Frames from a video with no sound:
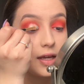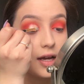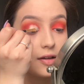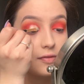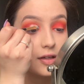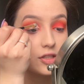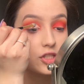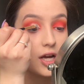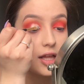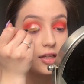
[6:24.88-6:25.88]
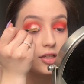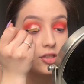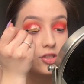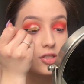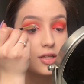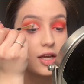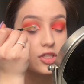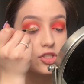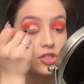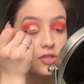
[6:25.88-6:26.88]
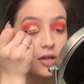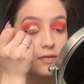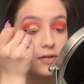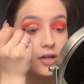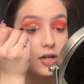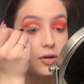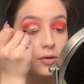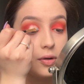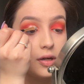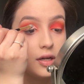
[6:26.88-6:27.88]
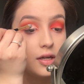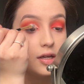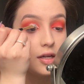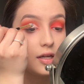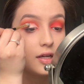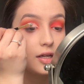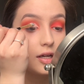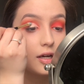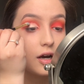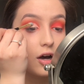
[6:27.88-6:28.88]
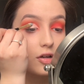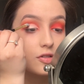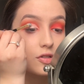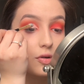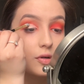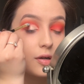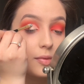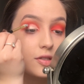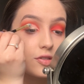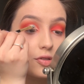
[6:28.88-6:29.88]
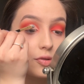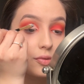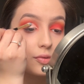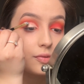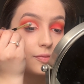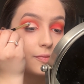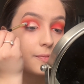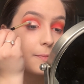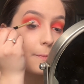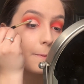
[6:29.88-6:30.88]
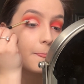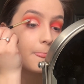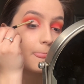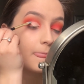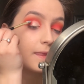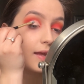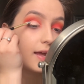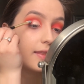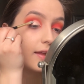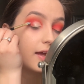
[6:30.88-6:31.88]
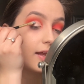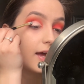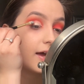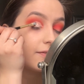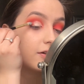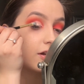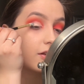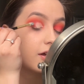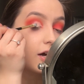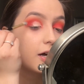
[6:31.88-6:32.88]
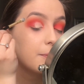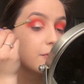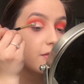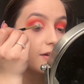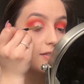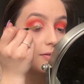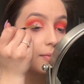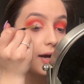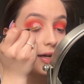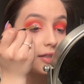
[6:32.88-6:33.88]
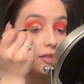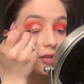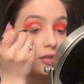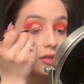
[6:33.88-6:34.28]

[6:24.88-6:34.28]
of like challenge slash just like video also coming soon. And then I have a couple things in mind.